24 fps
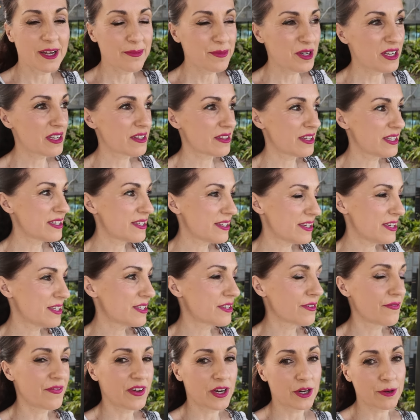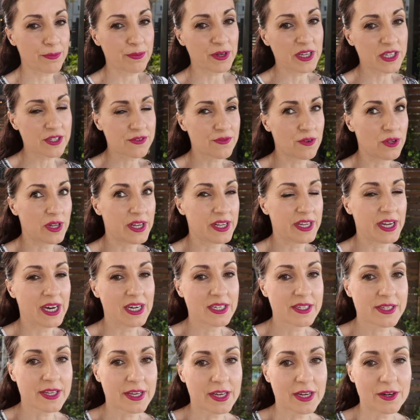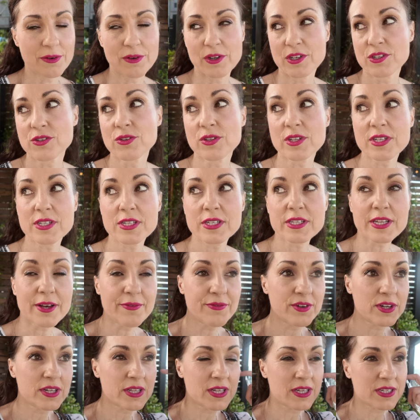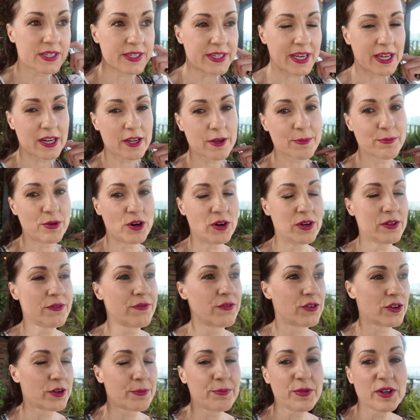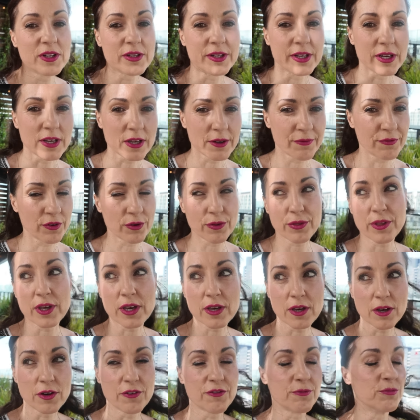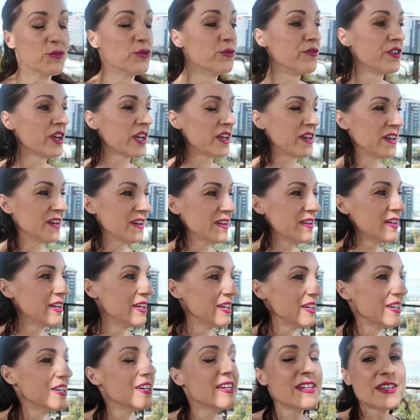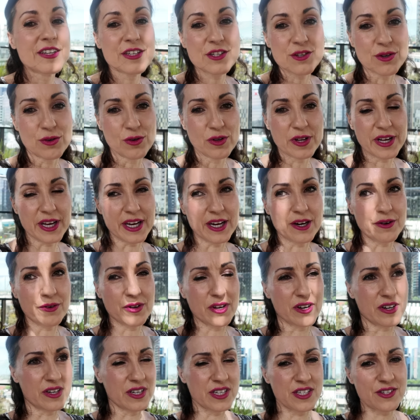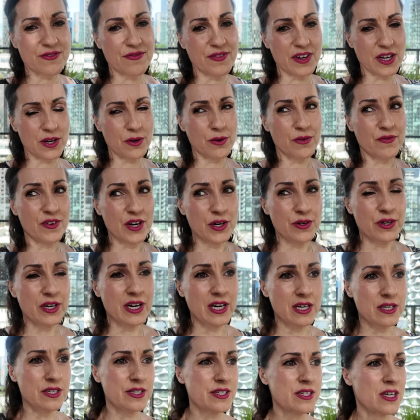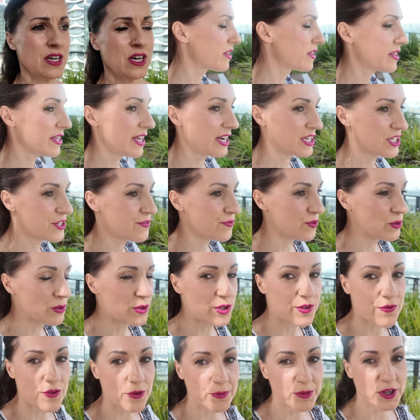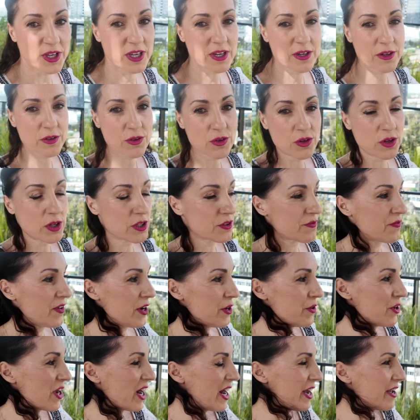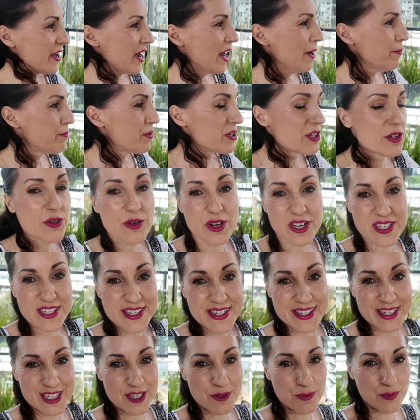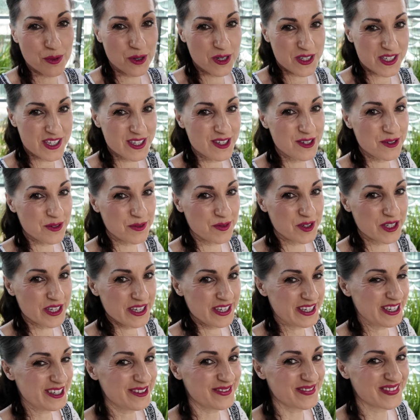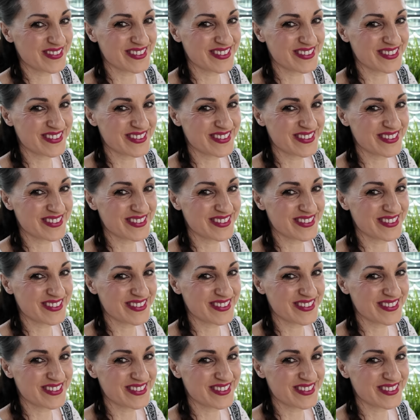I mean, this is a very peaceful and nice area. So this is definitely a selling point for the building if you're thinking of moving here. This whole area is very, very nice. Nice views from here. You're not very high up, but you can see the water over there.